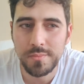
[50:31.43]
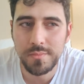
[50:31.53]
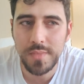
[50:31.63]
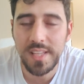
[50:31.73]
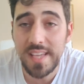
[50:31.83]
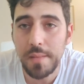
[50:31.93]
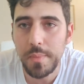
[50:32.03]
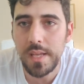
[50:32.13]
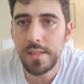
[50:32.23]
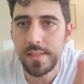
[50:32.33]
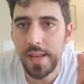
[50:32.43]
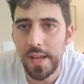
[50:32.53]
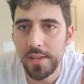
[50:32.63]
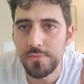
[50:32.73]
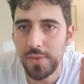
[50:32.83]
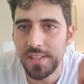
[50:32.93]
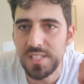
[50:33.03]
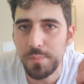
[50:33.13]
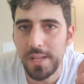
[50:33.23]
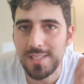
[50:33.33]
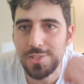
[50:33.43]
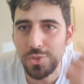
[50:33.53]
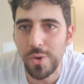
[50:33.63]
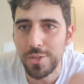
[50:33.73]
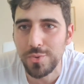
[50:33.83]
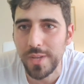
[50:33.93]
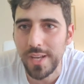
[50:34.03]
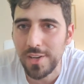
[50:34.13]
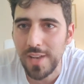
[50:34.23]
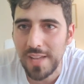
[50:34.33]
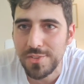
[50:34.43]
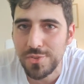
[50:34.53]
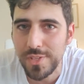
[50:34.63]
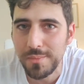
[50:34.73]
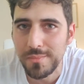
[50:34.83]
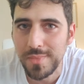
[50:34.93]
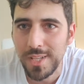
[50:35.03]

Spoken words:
It can be that I find the spacer, so I do another live stream,